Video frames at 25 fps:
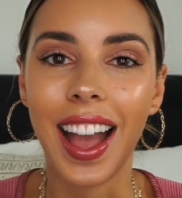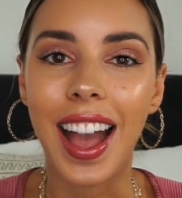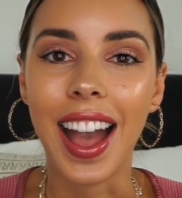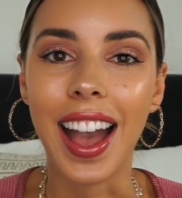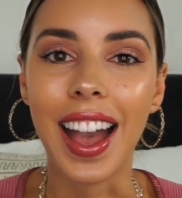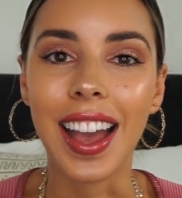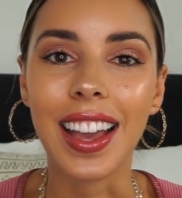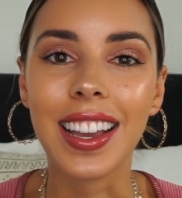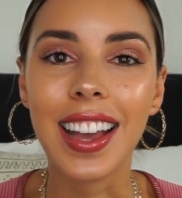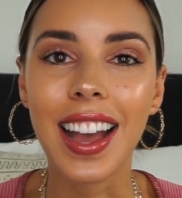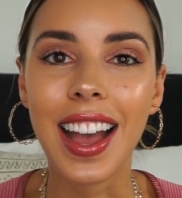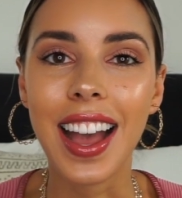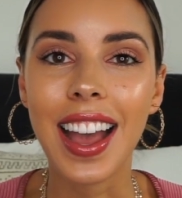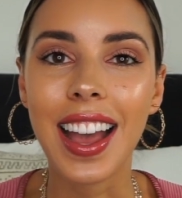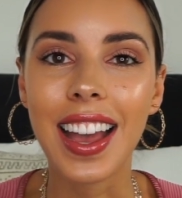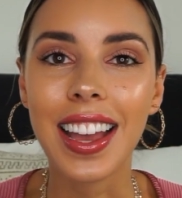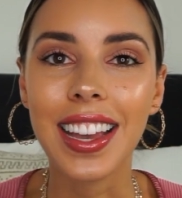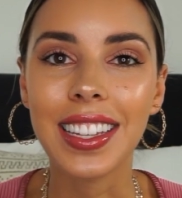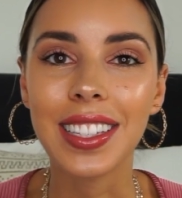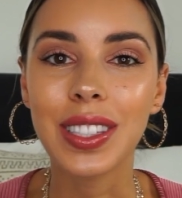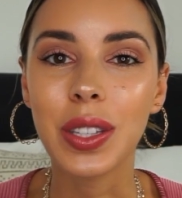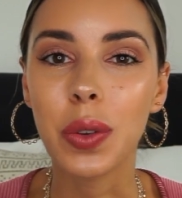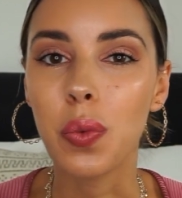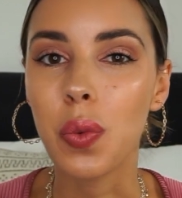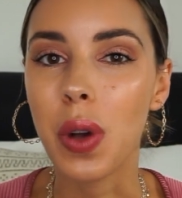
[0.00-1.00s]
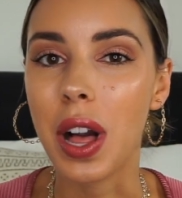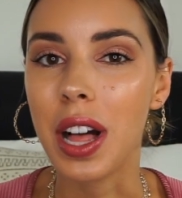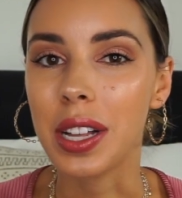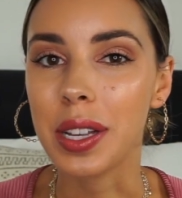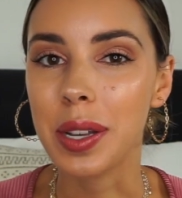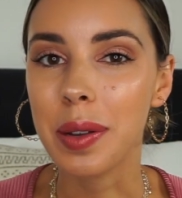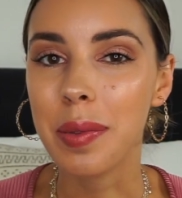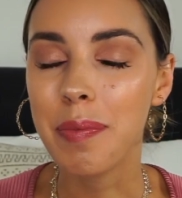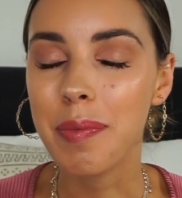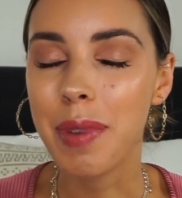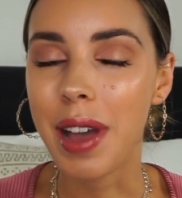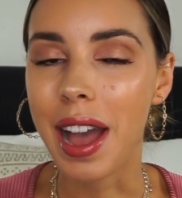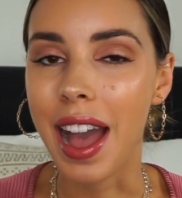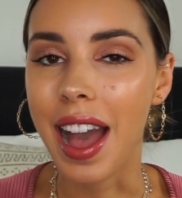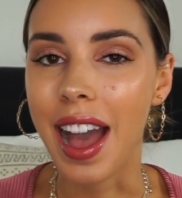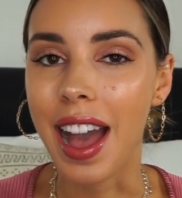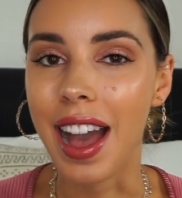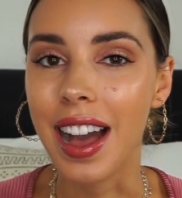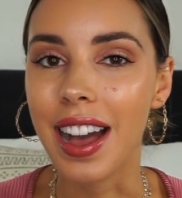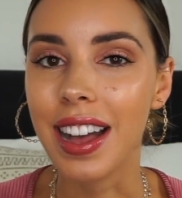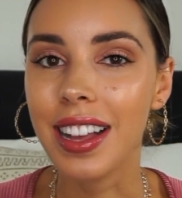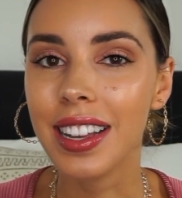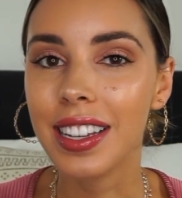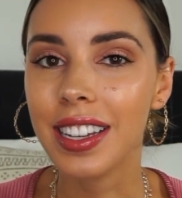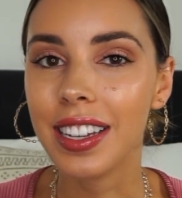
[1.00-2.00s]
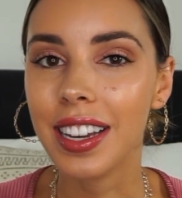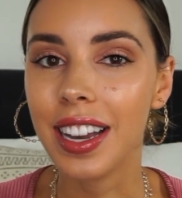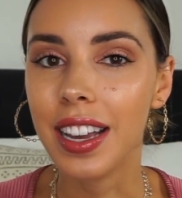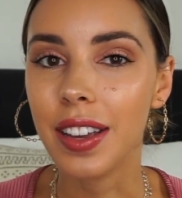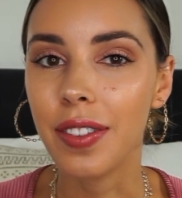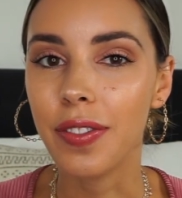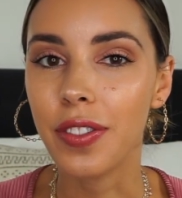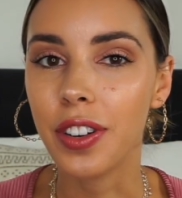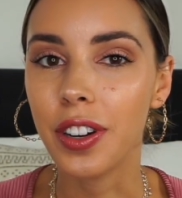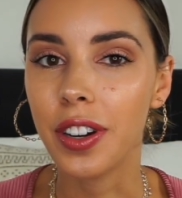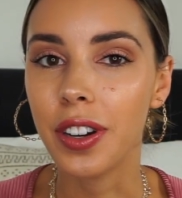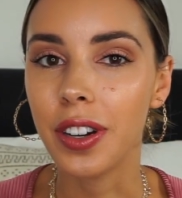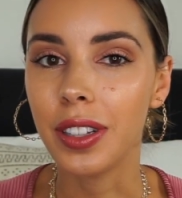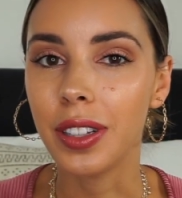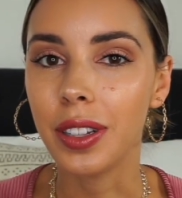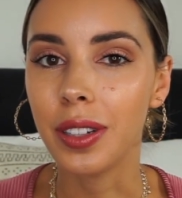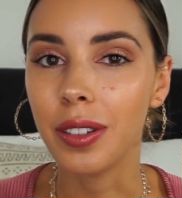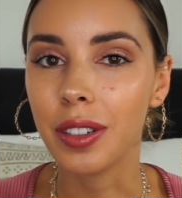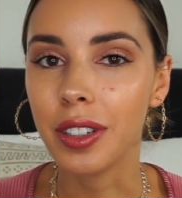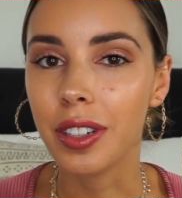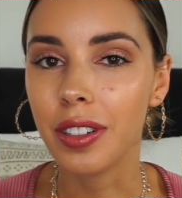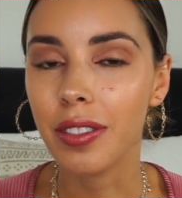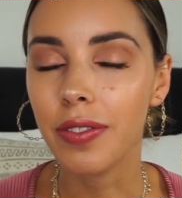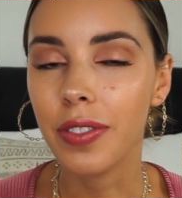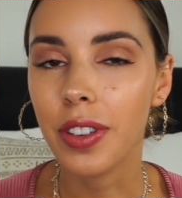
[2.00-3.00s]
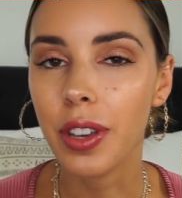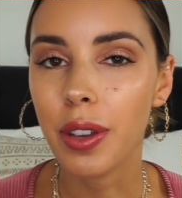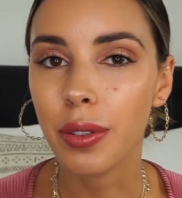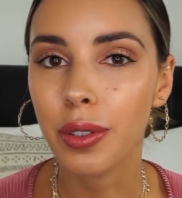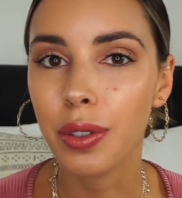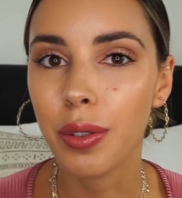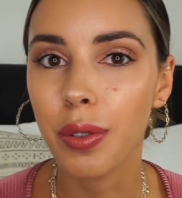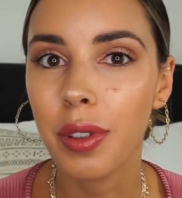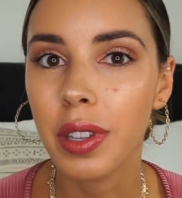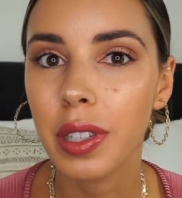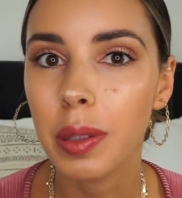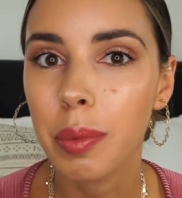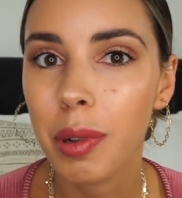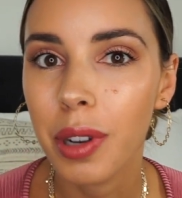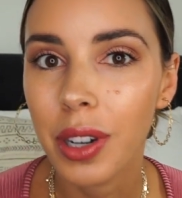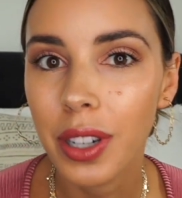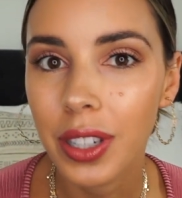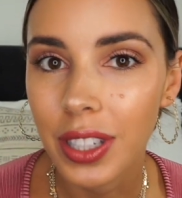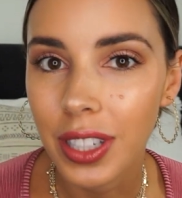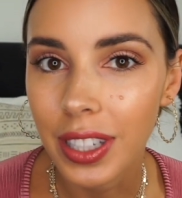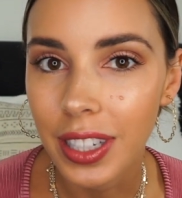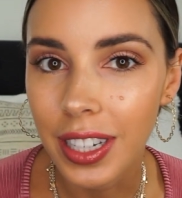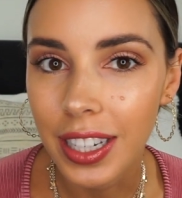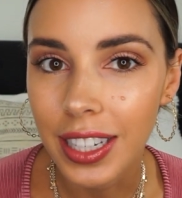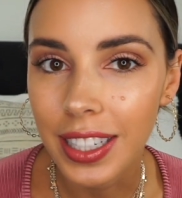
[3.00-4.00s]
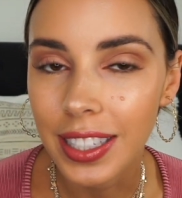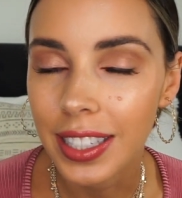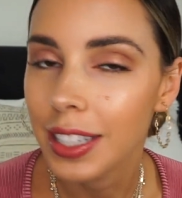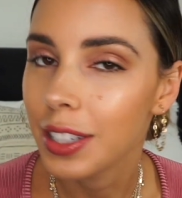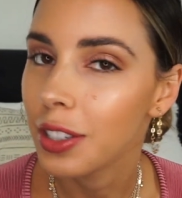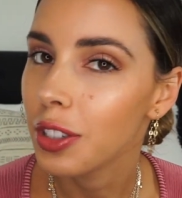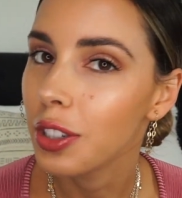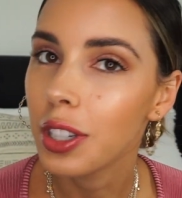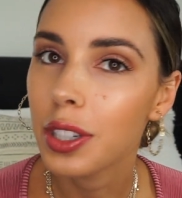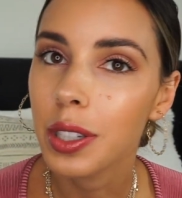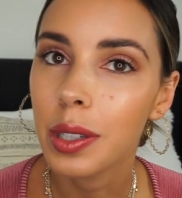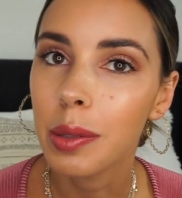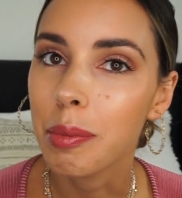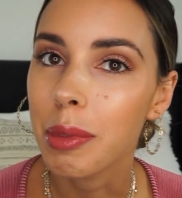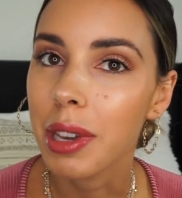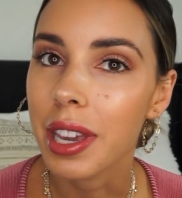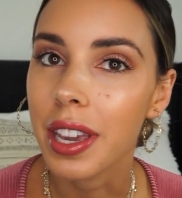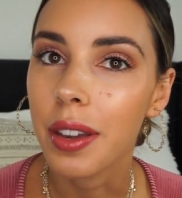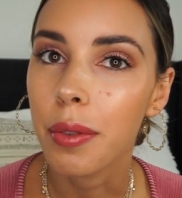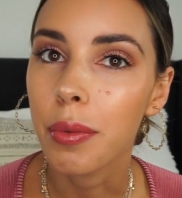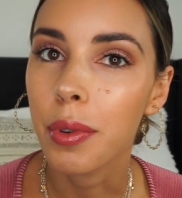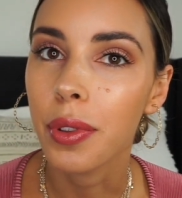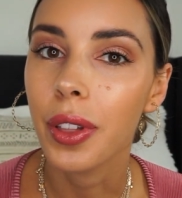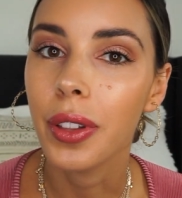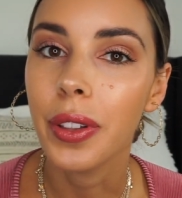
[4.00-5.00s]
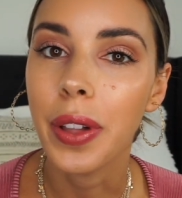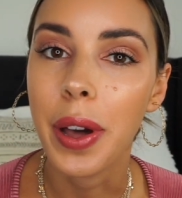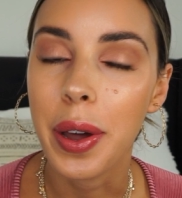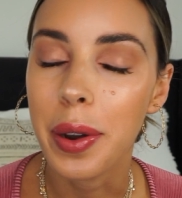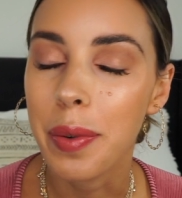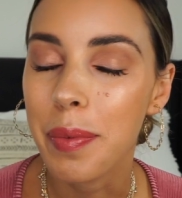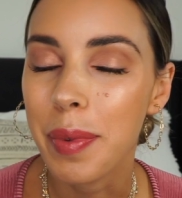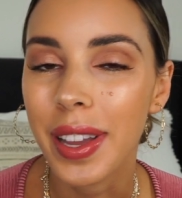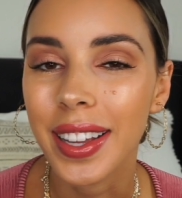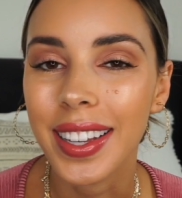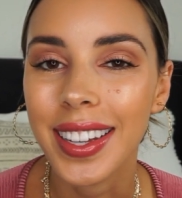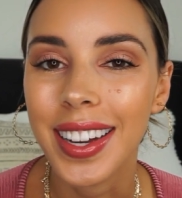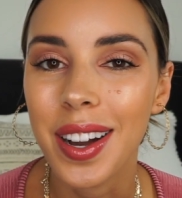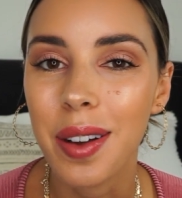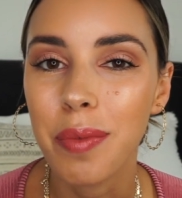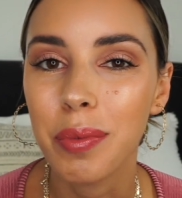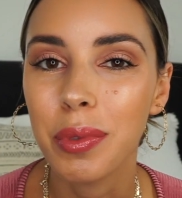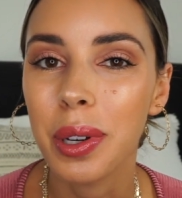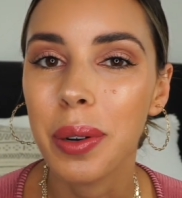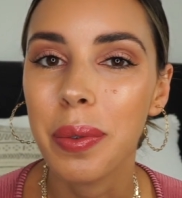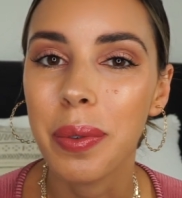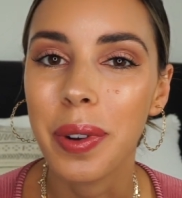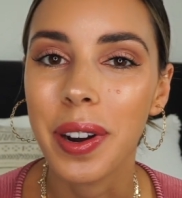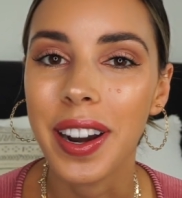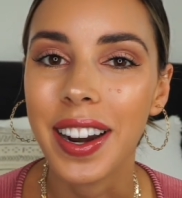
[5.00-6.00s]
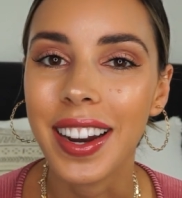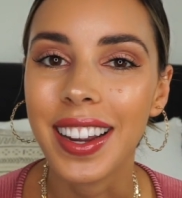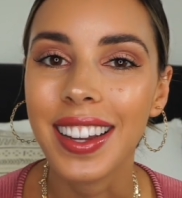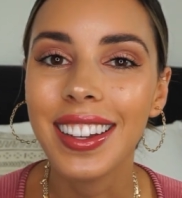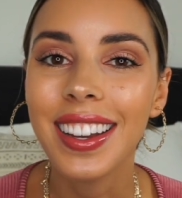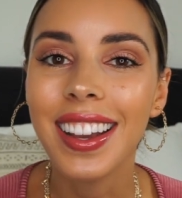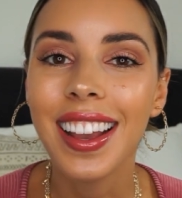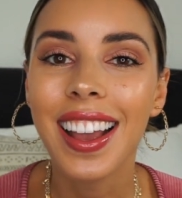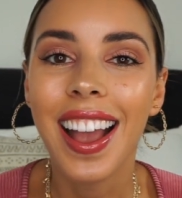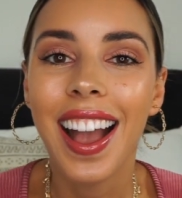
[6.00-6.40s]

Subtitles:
Hi guys, welcome back. If you're a little confused who this person is, it's just me with a lot of makeup, don't worry.